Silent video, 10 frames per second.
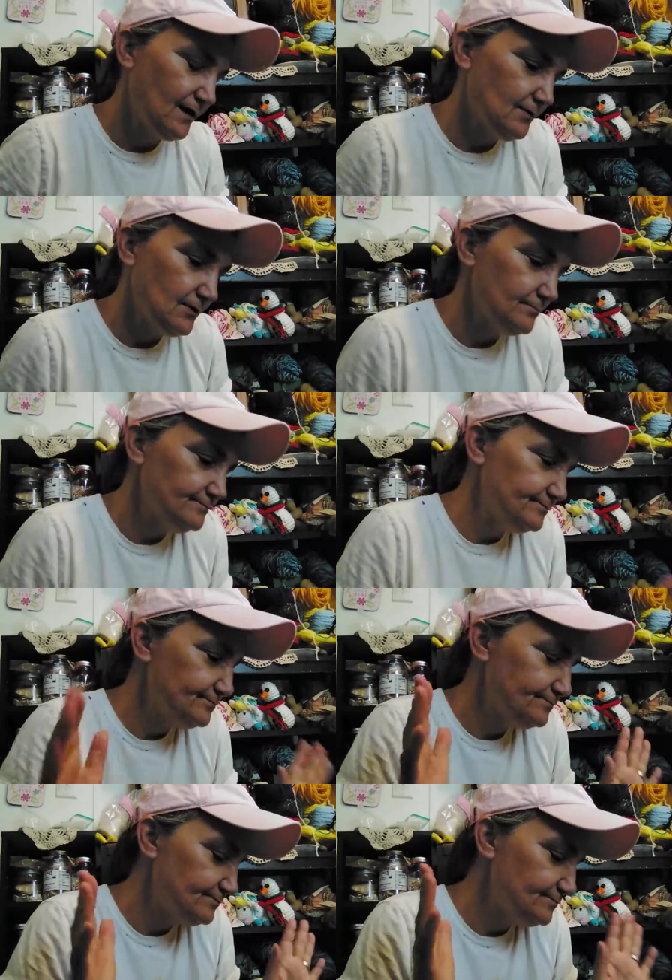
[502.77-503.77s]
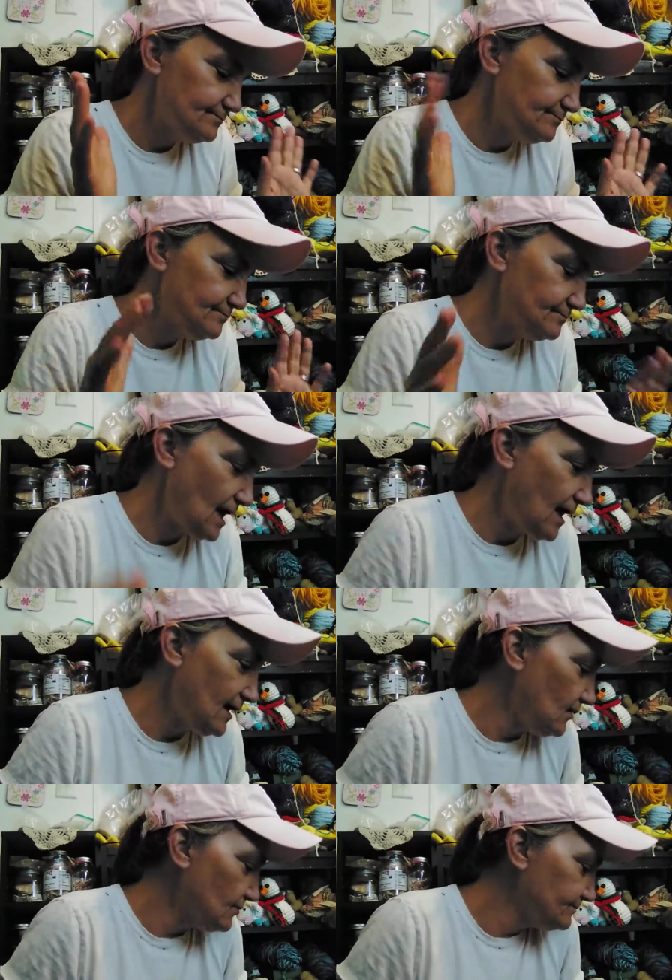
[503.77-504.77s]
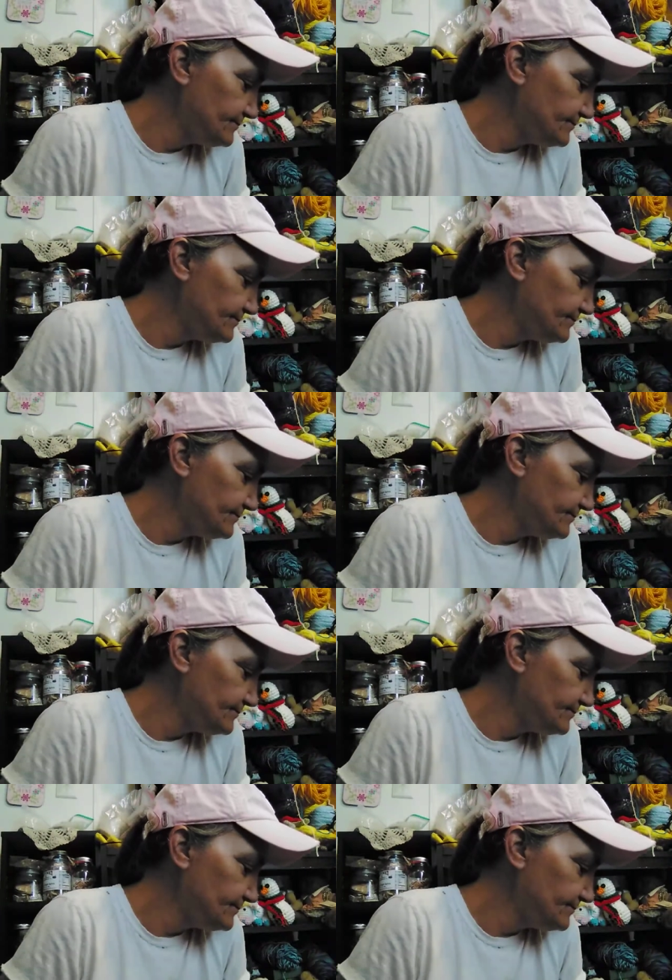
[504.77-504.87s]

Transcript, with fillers: I don't know. I know.